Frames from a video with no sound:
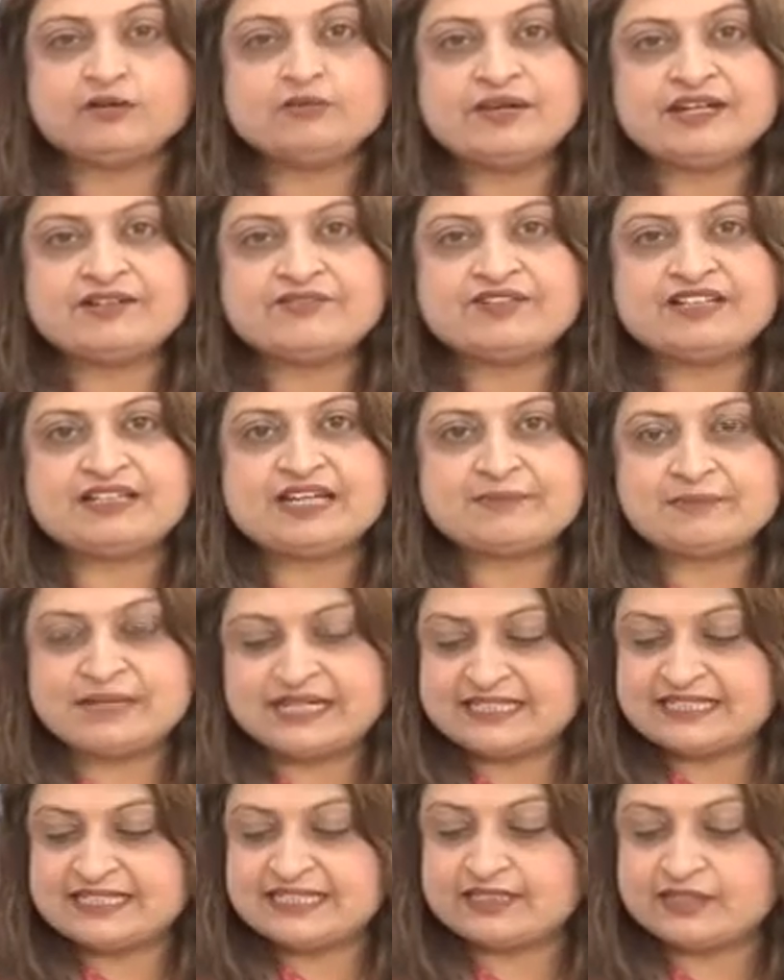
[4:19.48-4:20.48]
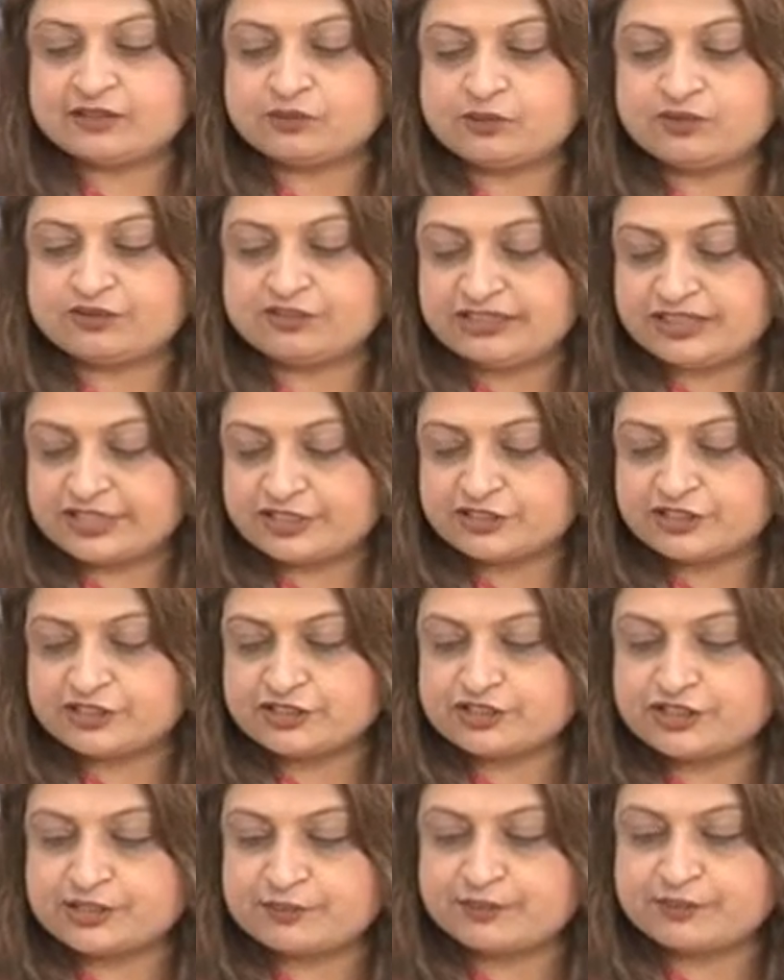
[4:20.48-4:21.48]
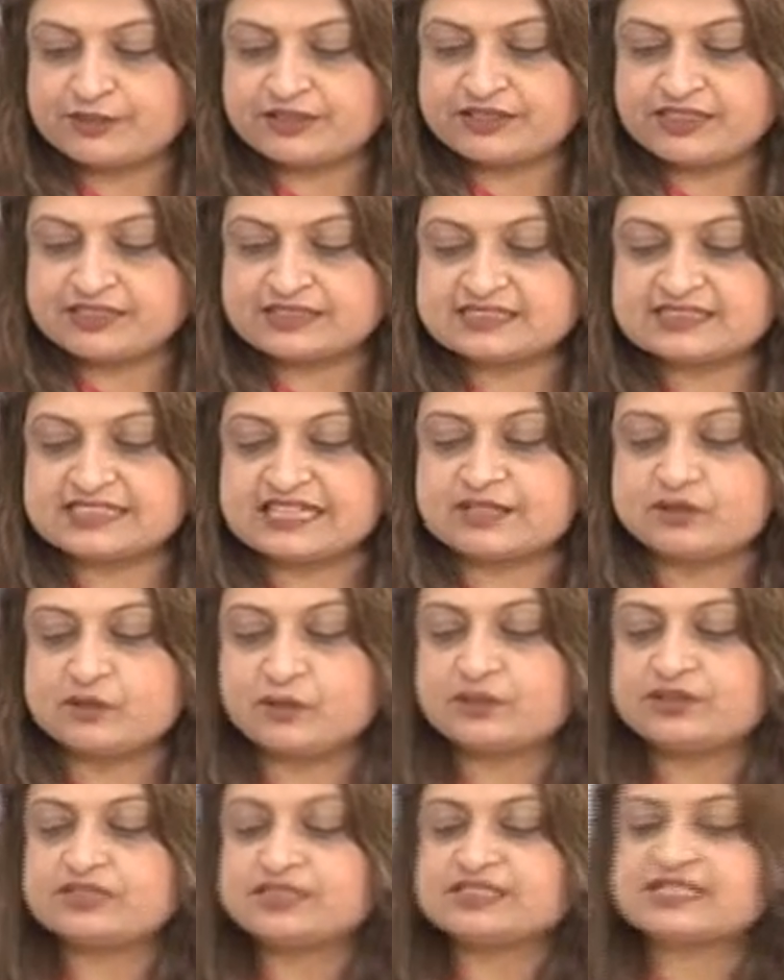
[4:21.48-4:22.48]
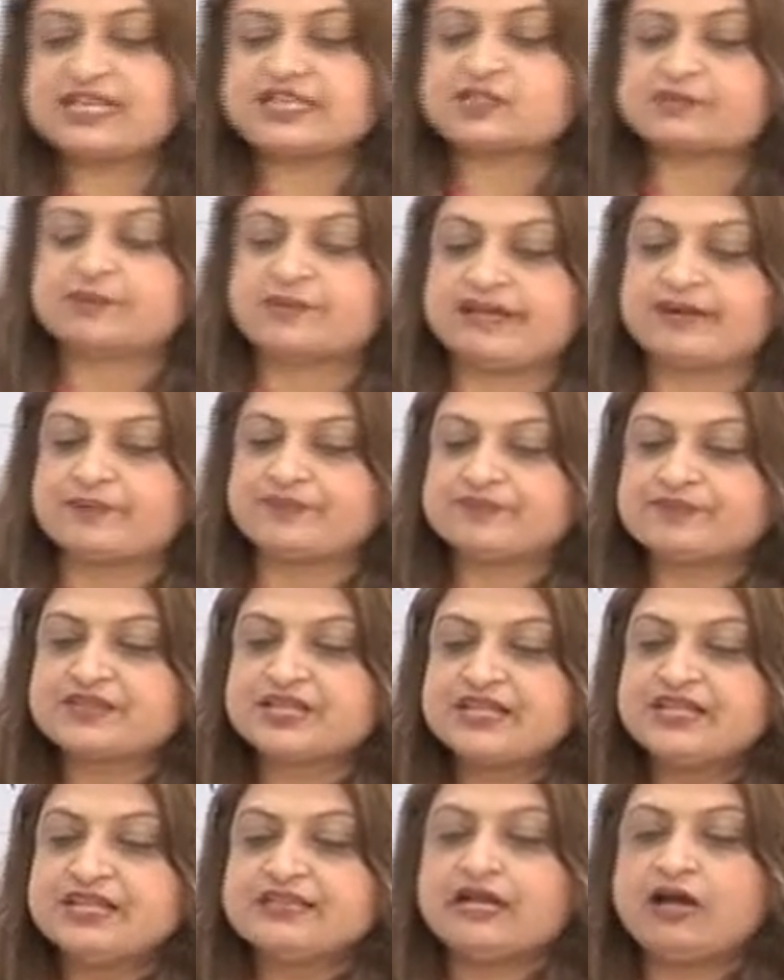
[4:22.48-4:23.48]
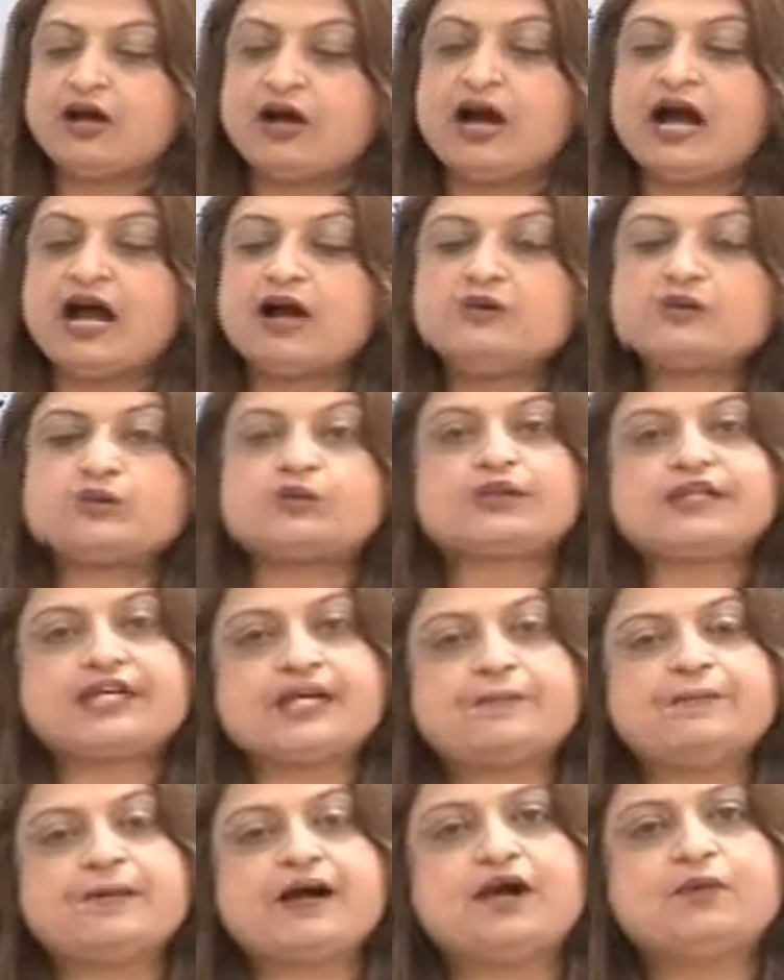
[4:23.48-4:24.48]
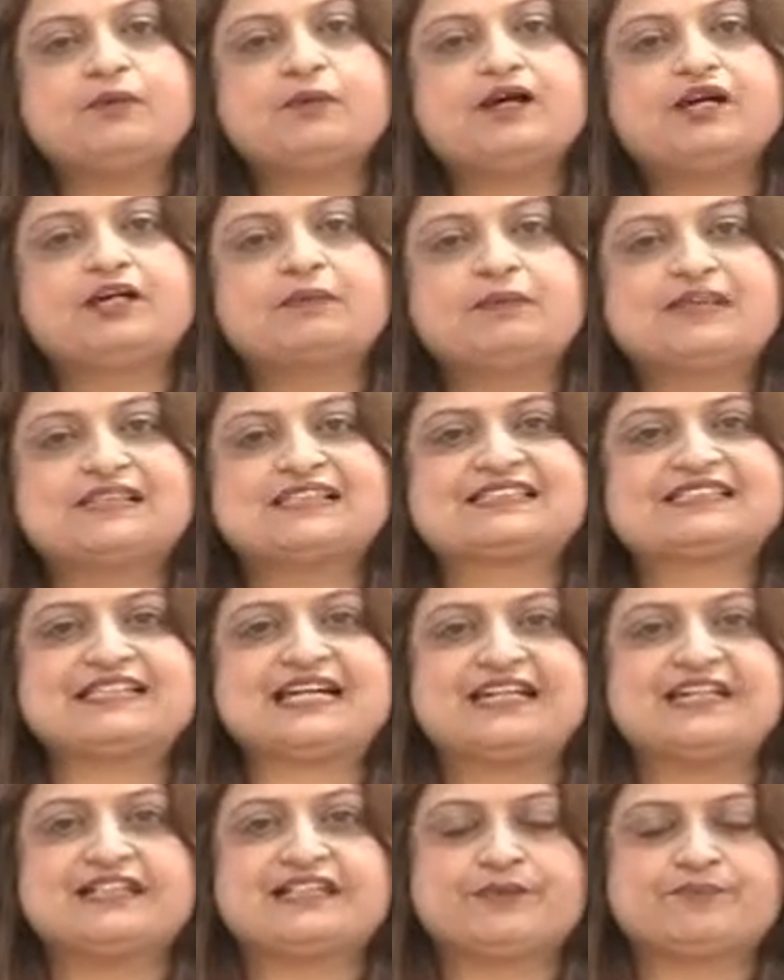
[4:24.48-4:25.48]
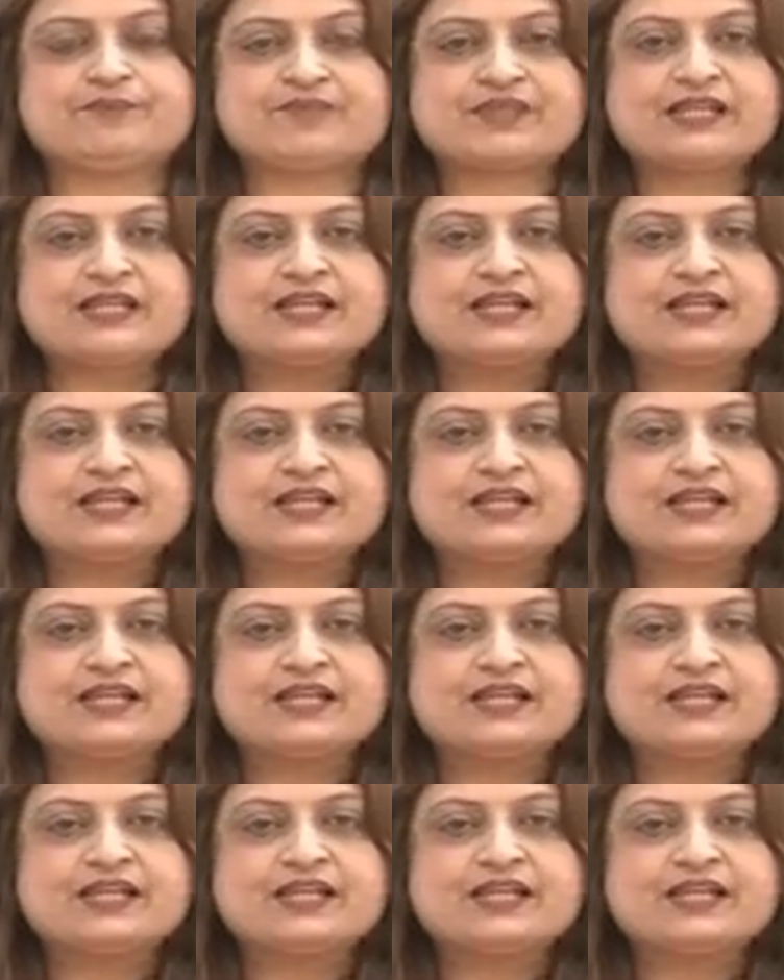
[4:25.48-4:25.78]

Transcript: when we maintain a good relationship with our stakeholders as well. Now, how to keep our workplace tidy?